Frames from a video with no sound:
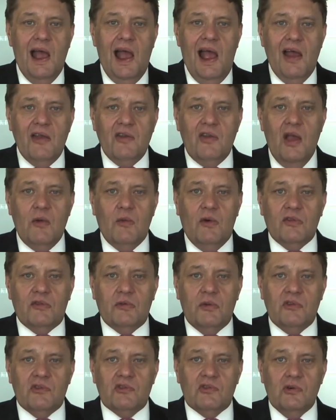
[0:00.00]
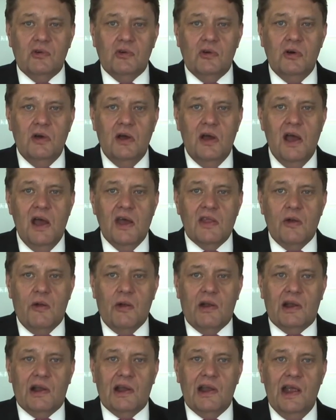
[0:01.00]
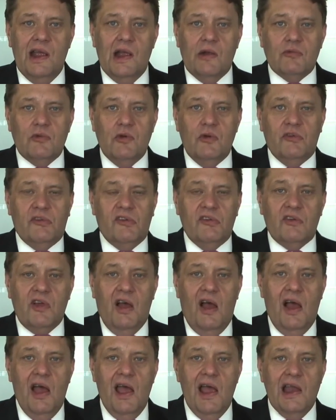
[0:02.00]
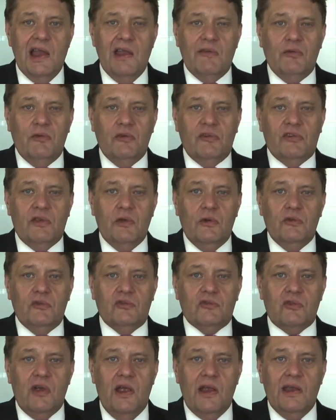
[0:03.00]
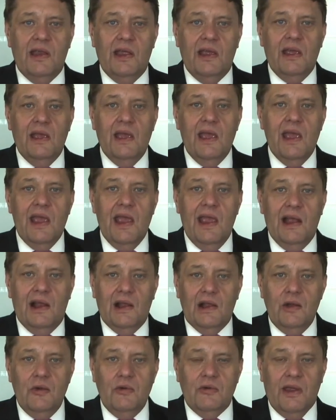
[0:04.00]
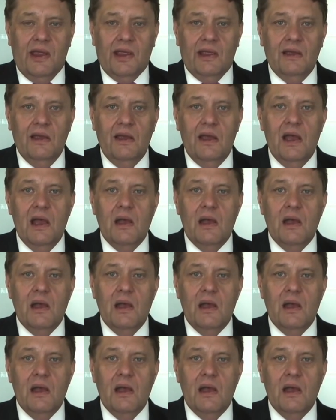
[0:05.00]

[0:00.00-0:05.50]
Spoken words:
And I want to ensure there are clear routes into higher level skills training, including,